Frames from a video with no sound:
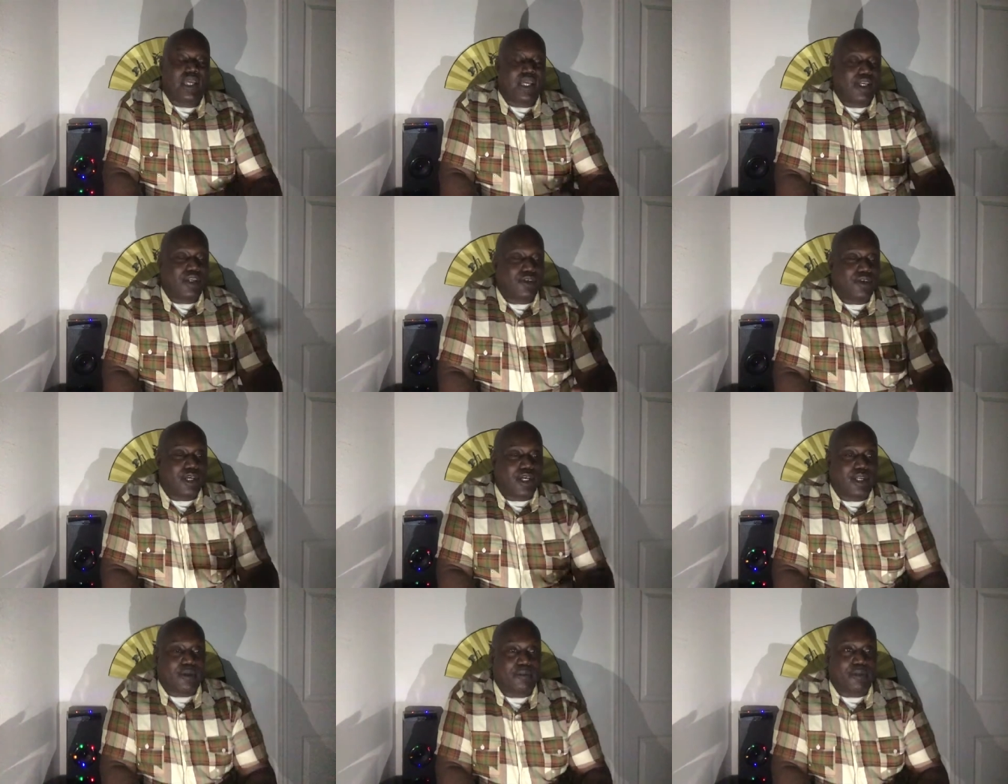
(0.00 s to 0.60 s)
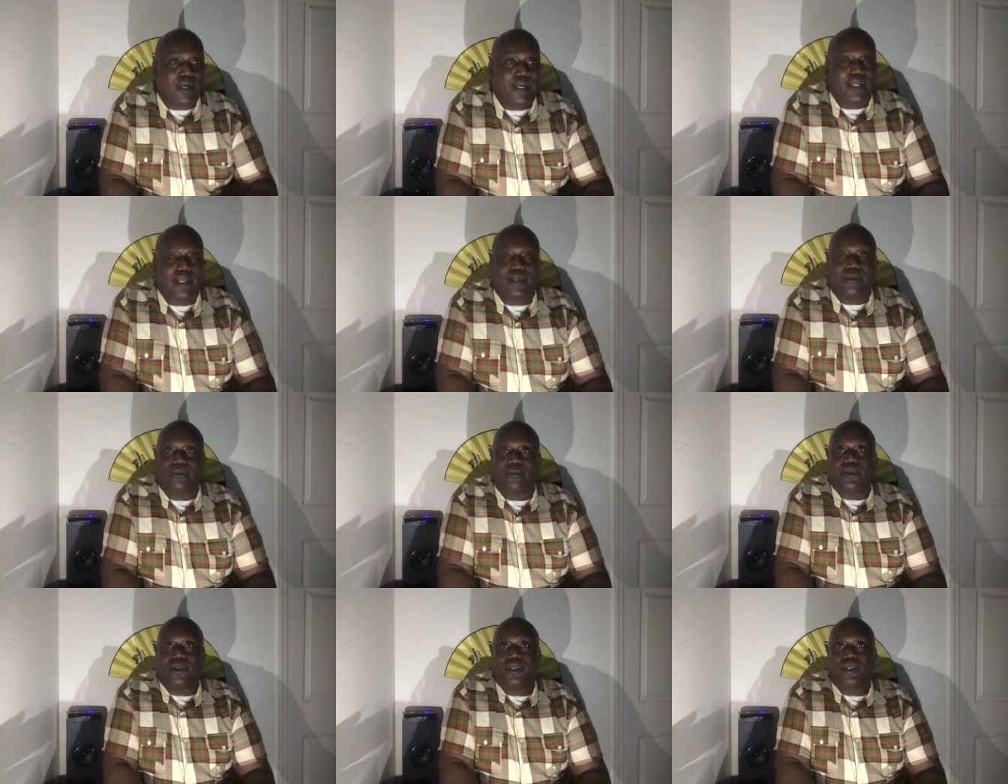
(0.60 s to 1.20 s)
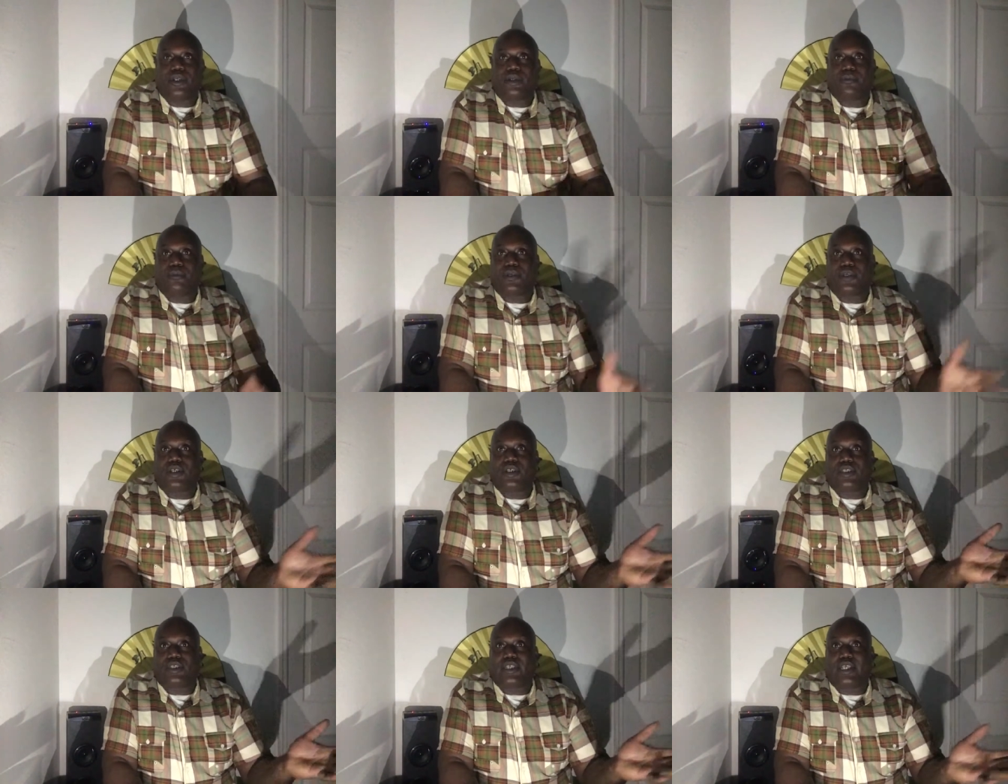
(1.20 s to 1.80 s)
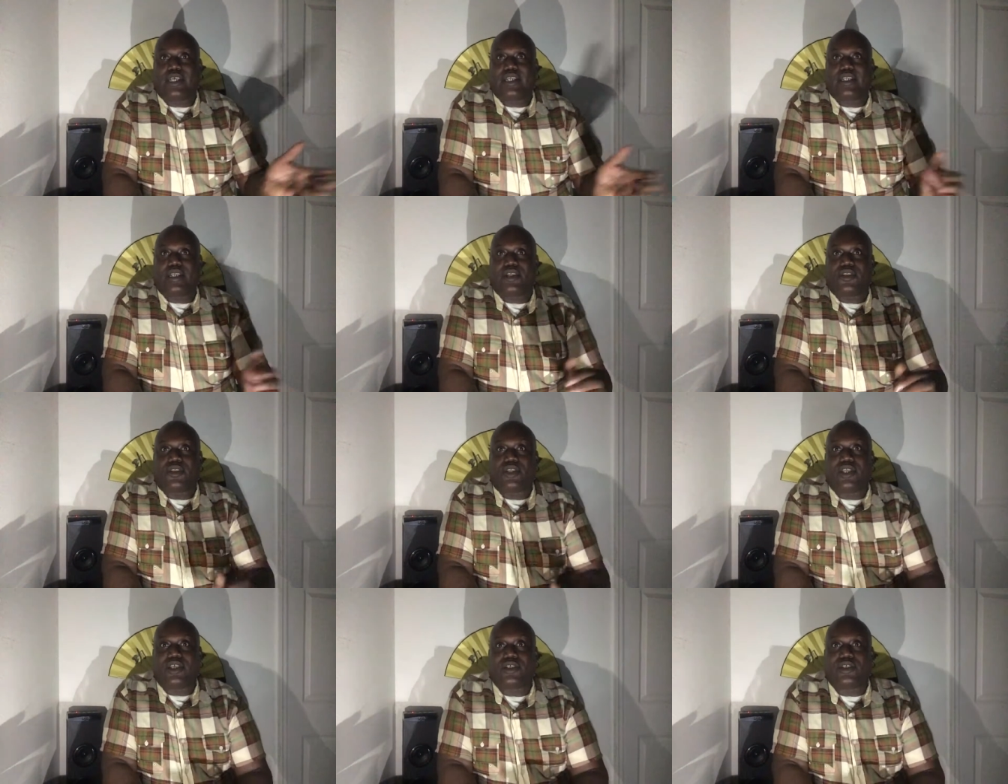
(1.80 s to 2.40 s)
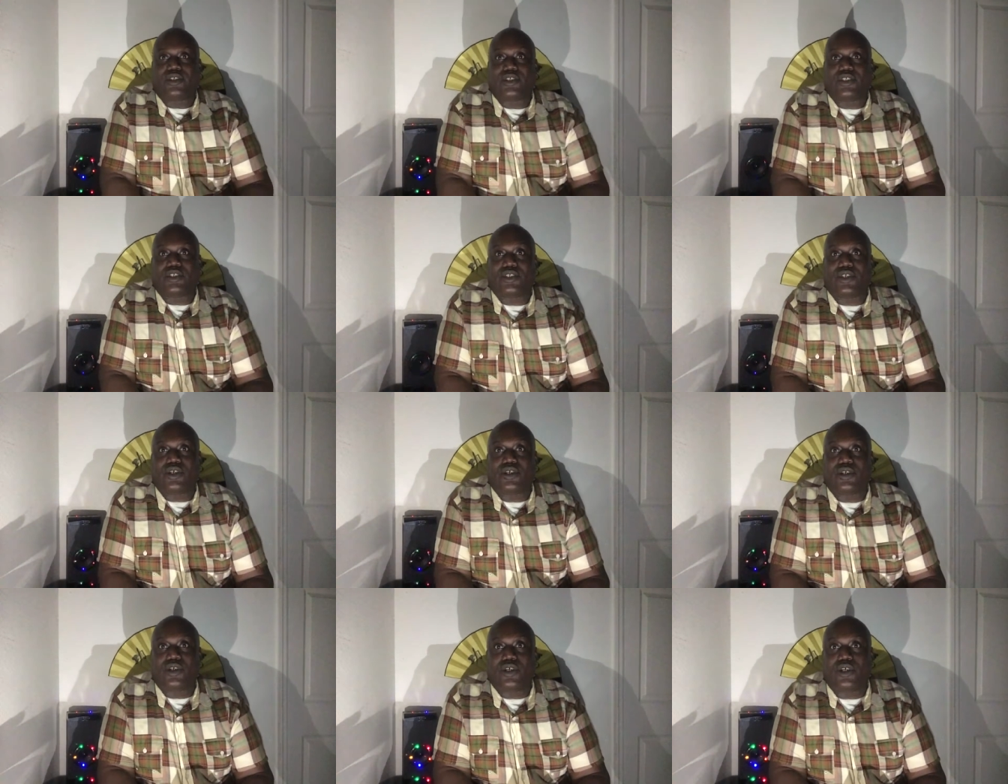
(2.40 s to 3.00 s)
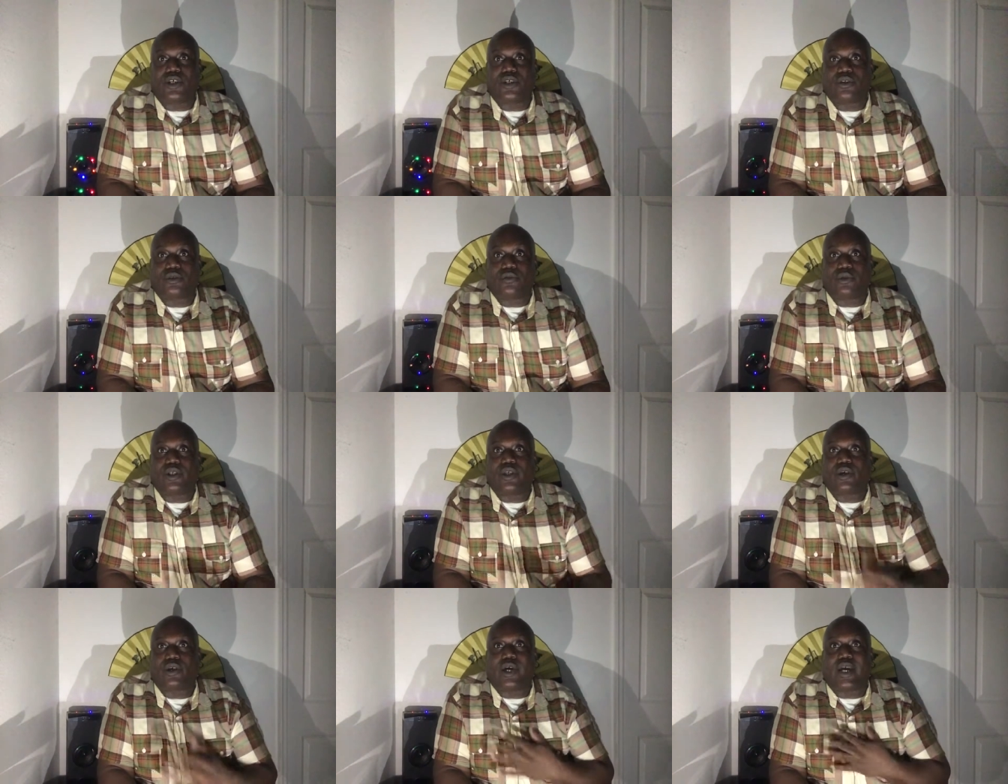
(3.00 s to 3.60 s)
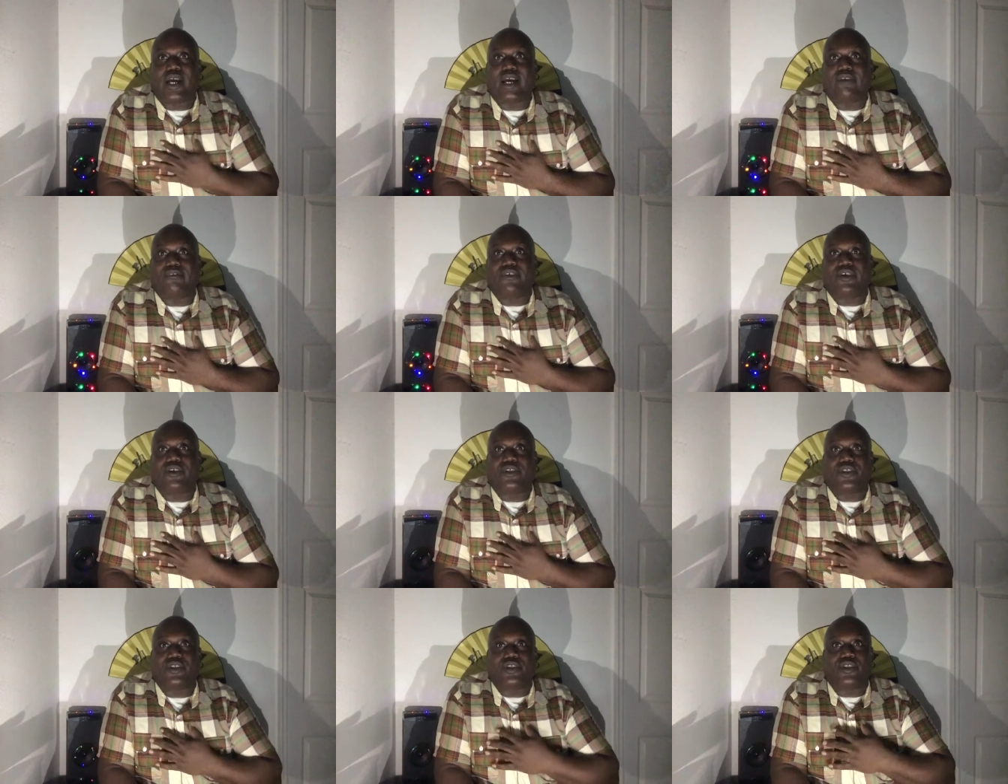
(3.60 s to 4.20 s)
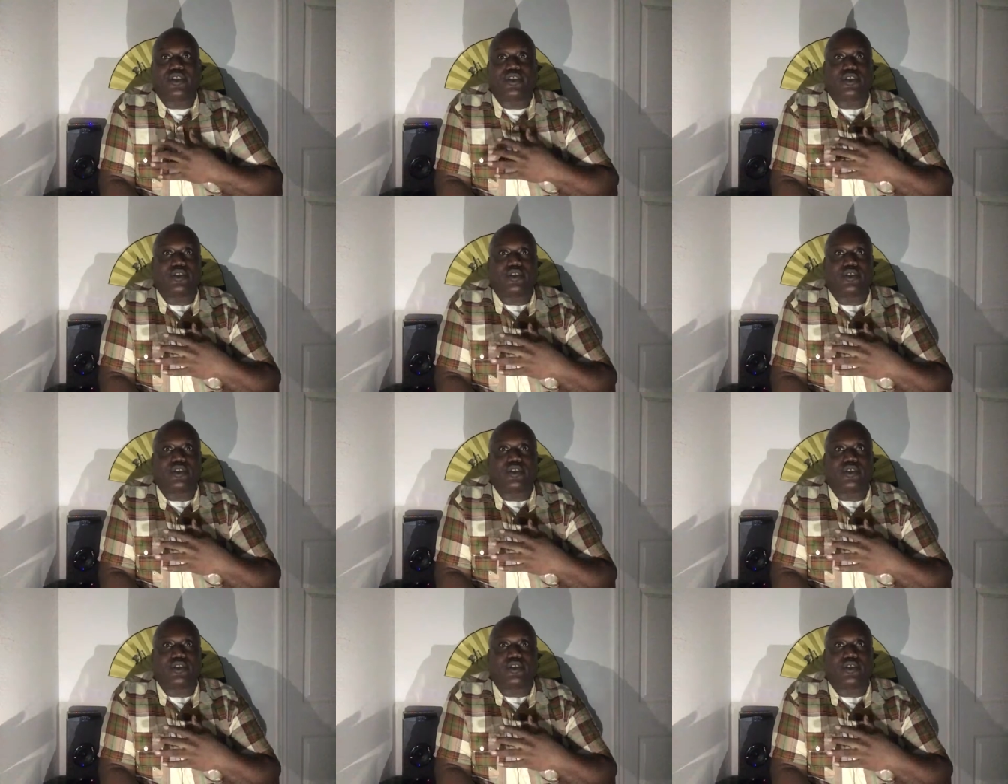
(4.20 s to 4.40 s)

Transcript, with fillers: and you got to pay them because there ain't nothing else that's going on. We don't have nothing.